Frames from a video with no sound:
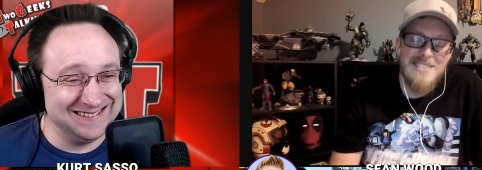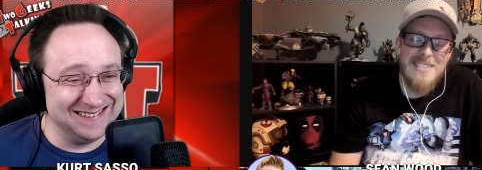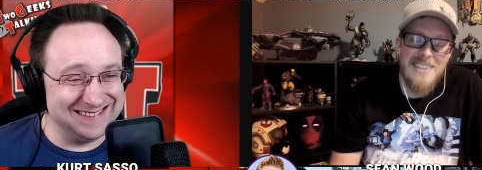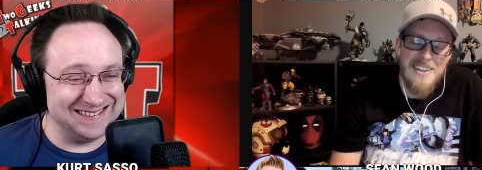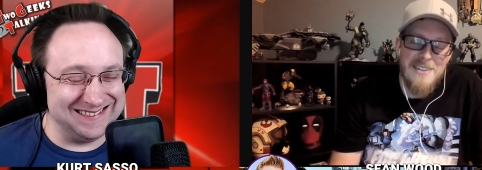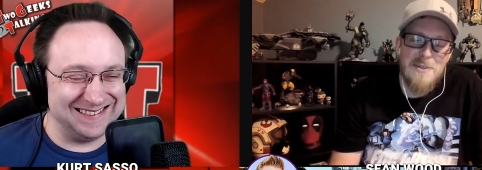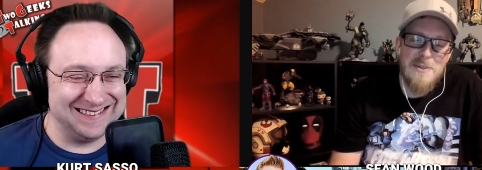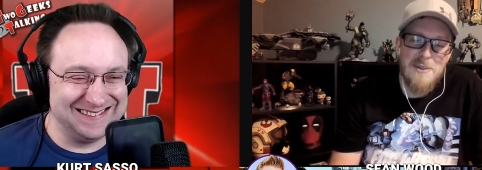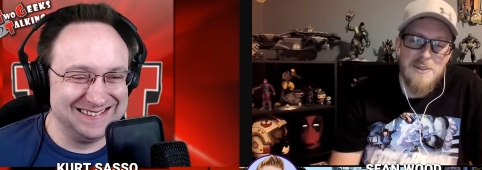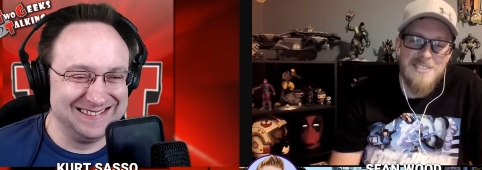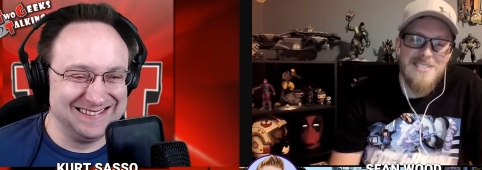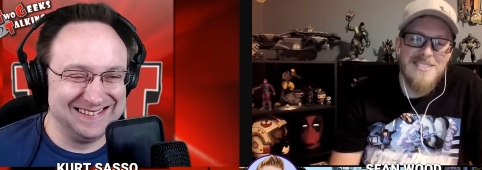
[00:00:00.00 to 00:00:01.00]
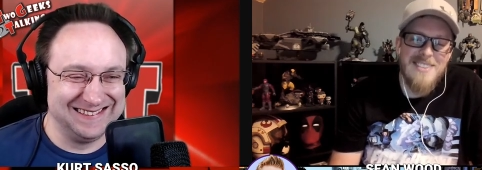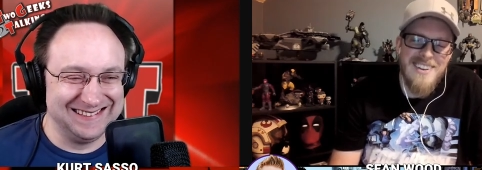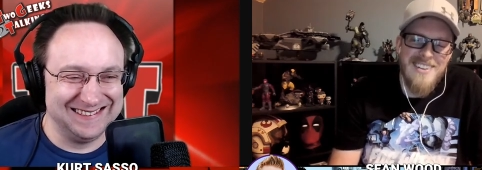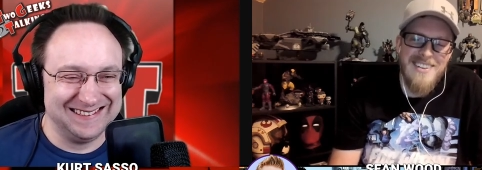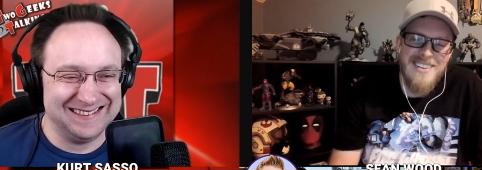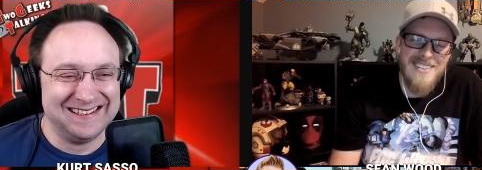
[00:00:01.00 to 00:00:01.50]
Speaker 1: Yeah, that's true.
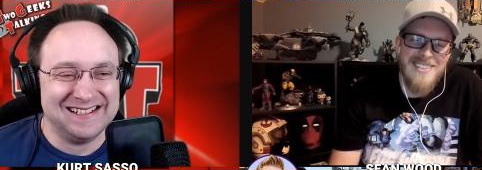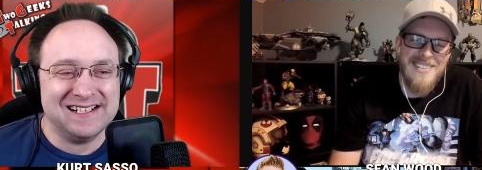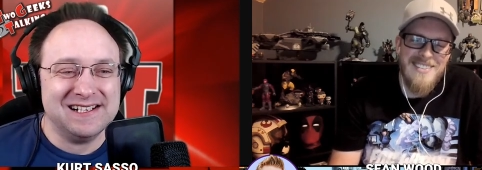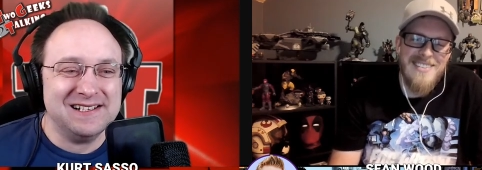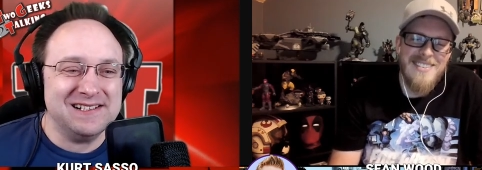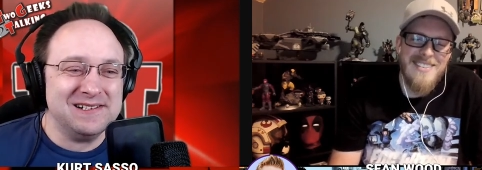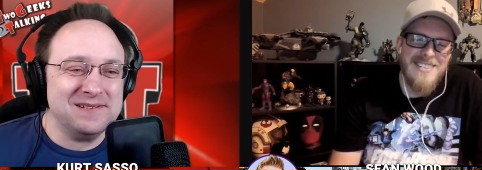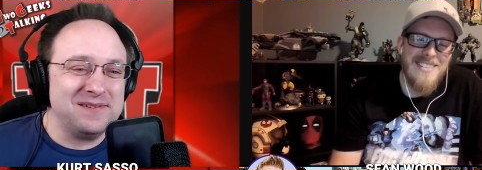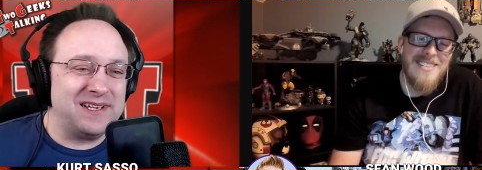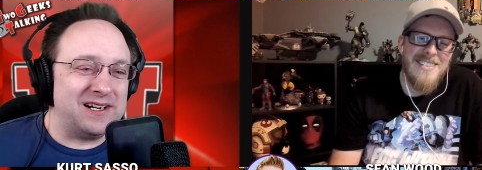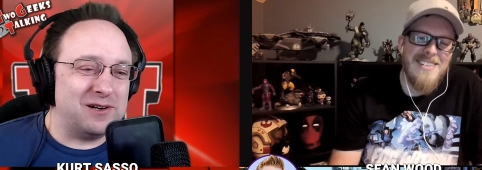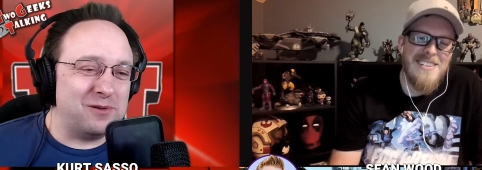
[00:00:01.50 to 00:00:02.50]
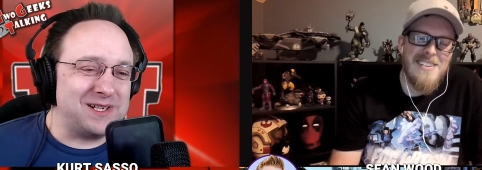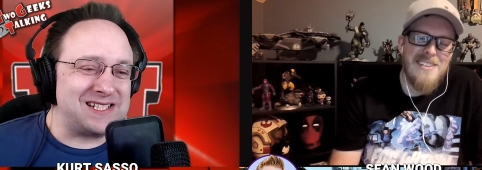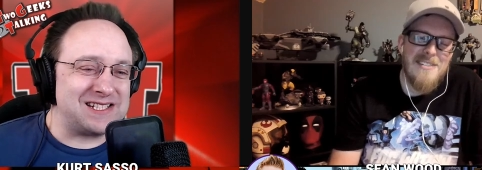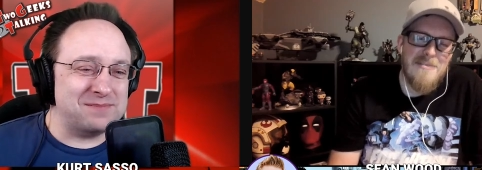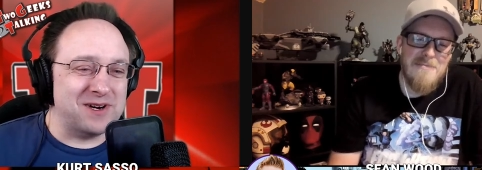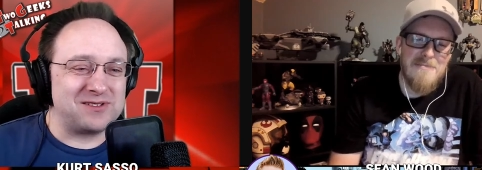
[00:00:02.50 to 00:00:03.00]
You
Speaker 2: know, what's
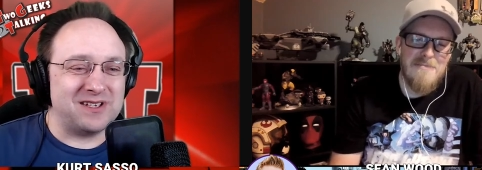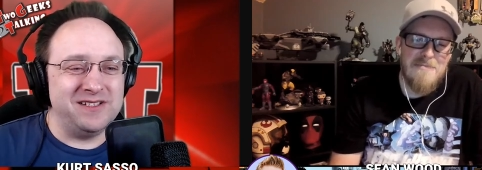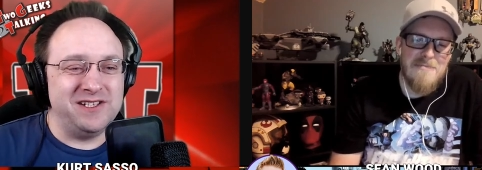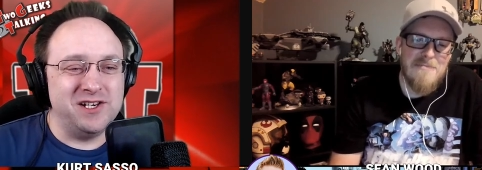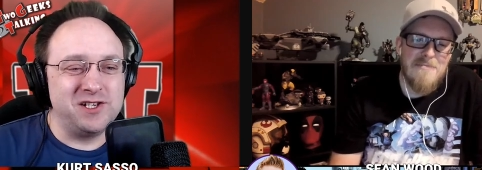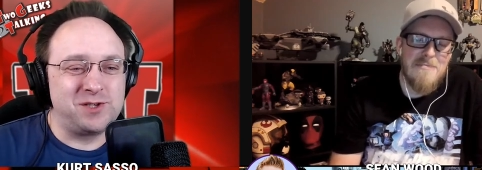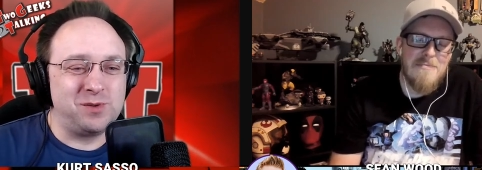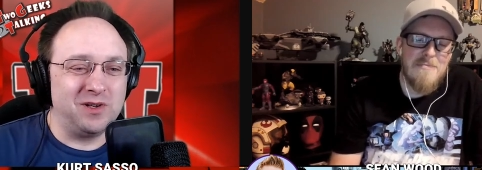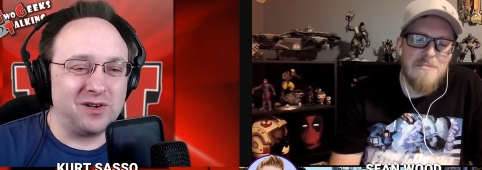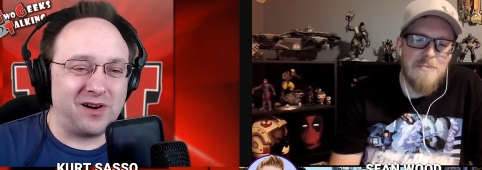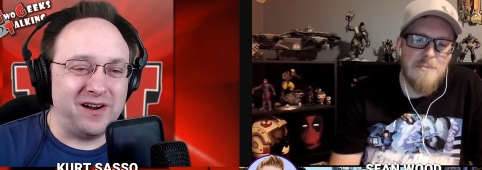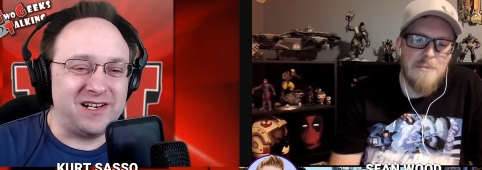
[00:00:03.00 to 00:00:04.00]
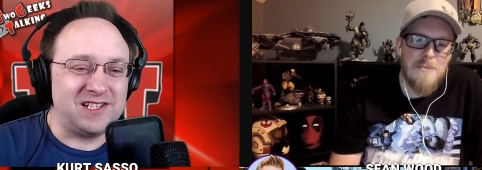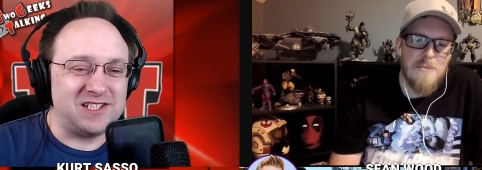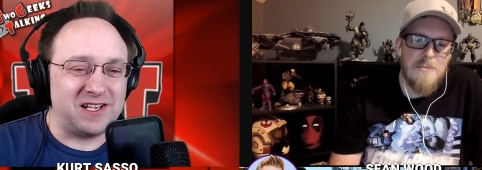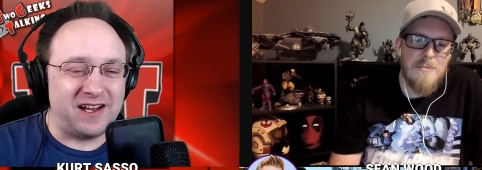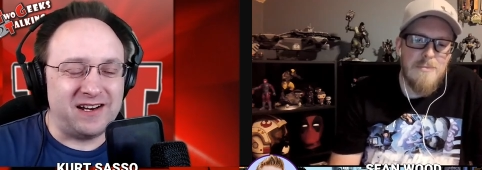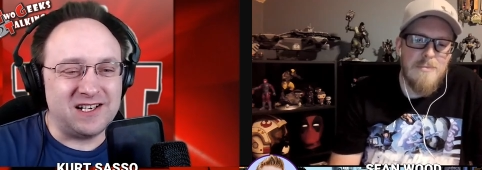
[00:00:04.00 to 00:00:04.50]
the most unusual or
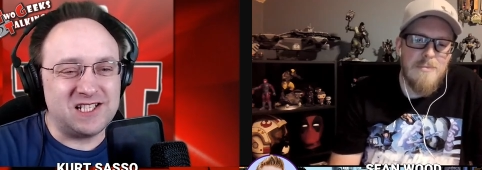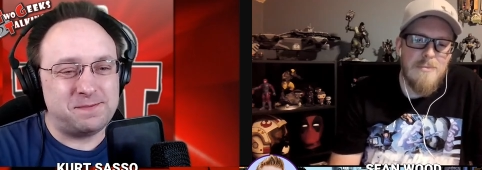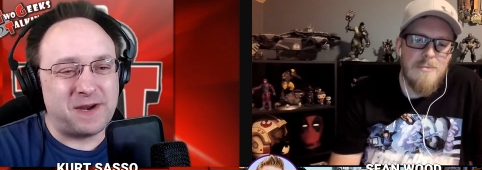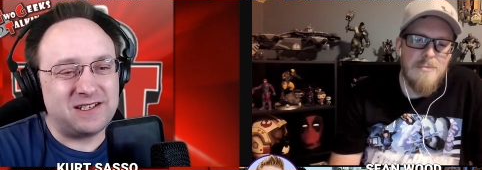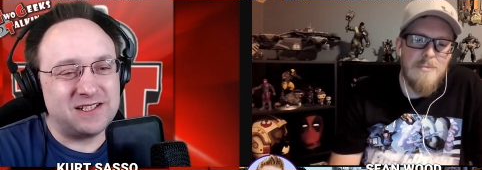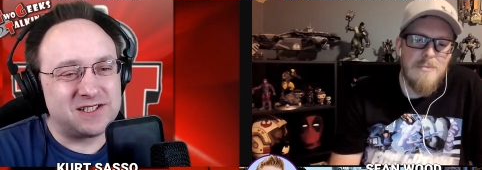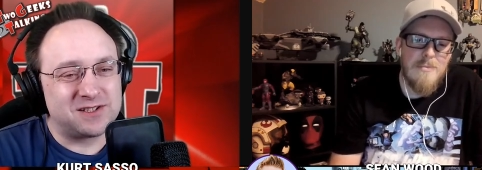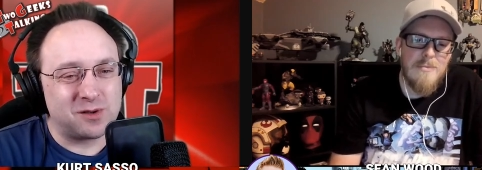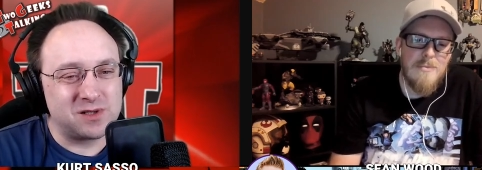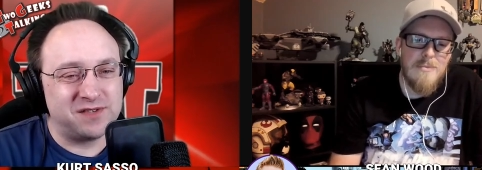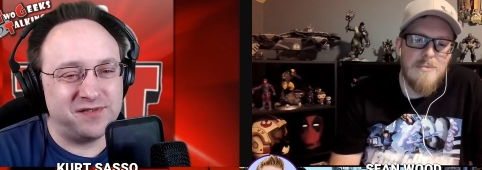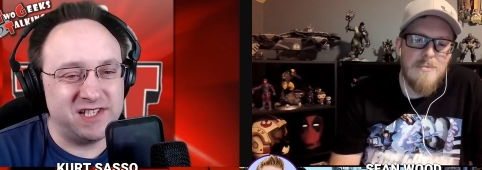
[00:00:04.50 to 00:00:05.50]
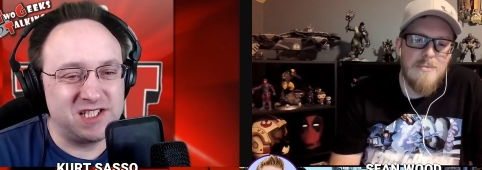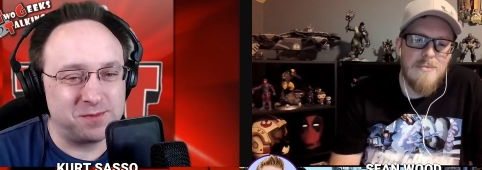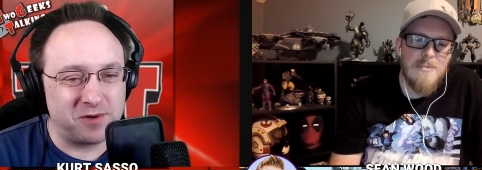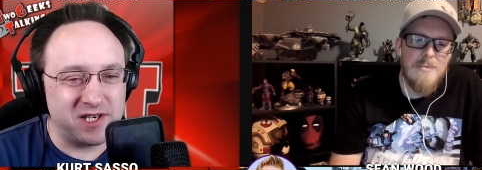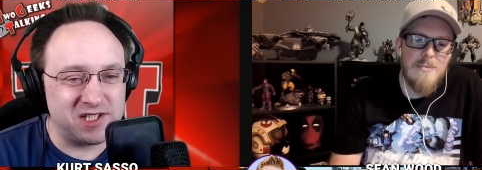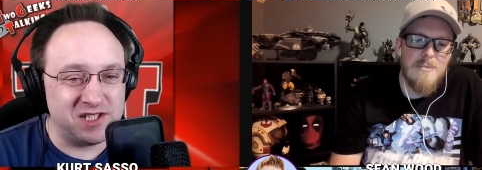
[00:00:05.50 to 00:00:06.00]
unexpected source of
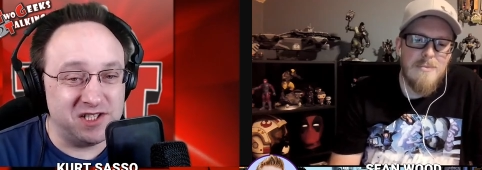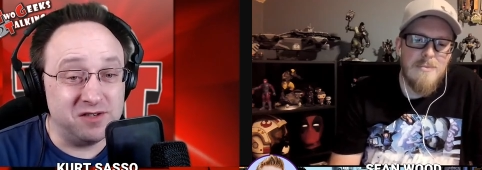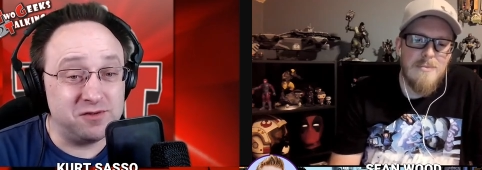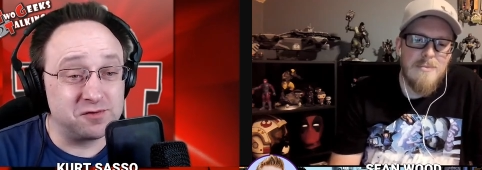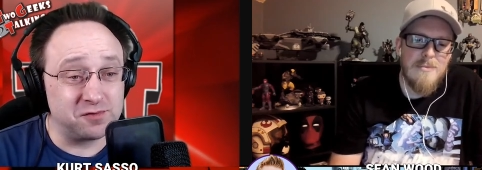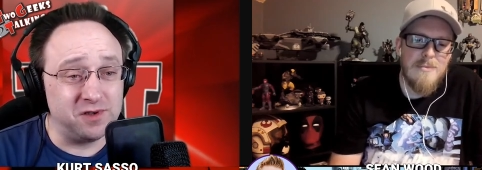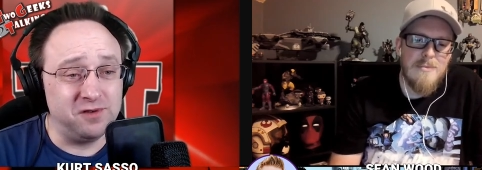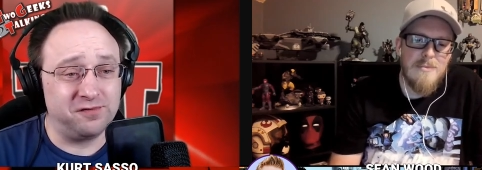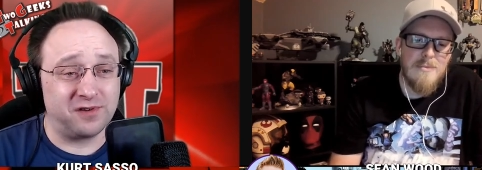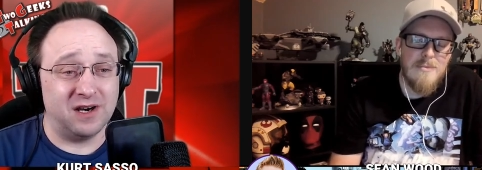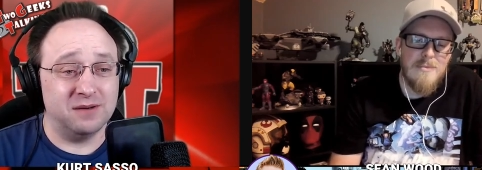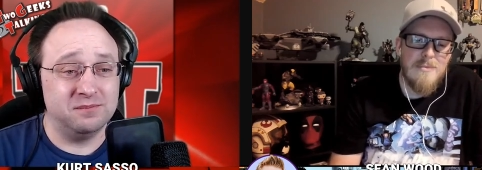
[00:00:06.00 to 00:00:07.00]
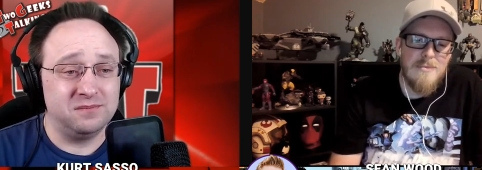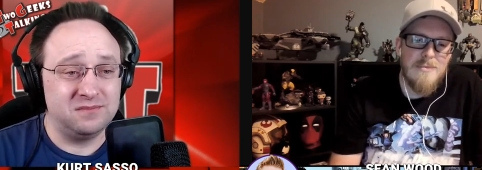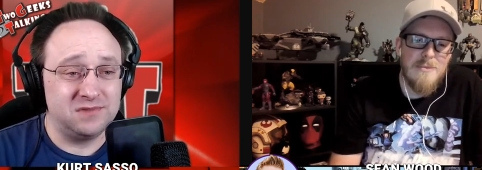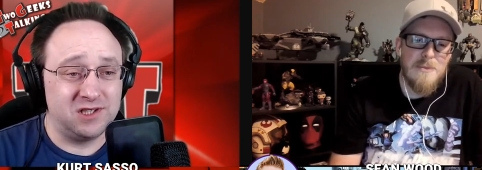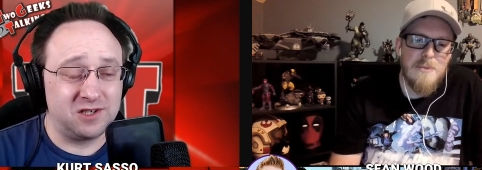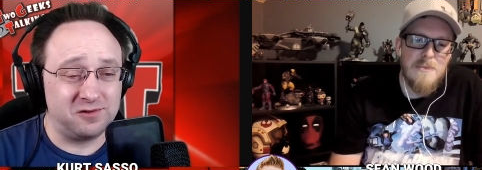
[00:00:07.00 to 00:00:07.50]
inspiration you drew from
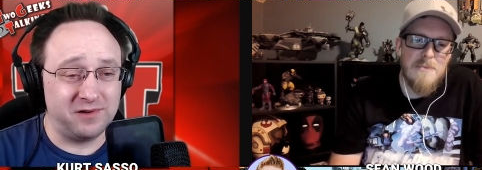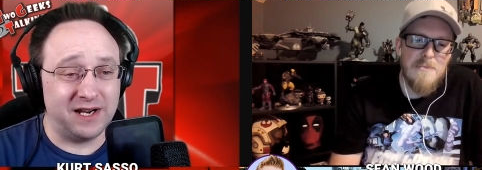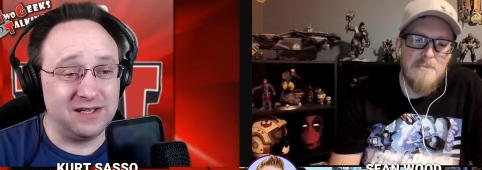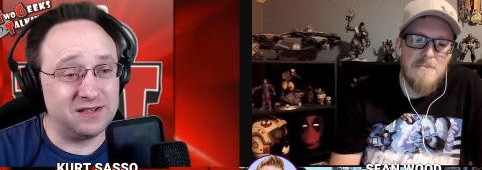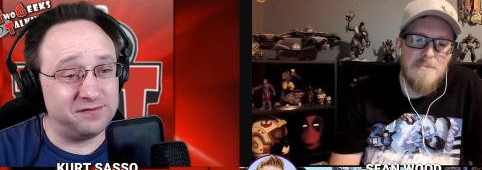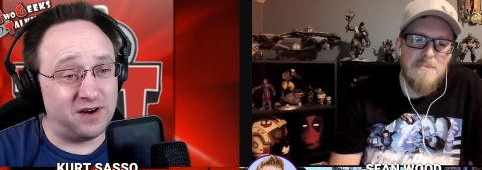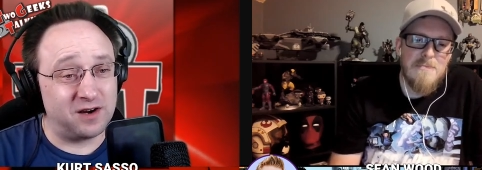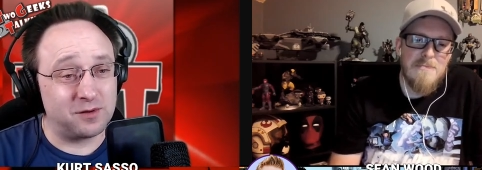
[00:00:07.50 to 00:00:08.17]
to create The Fog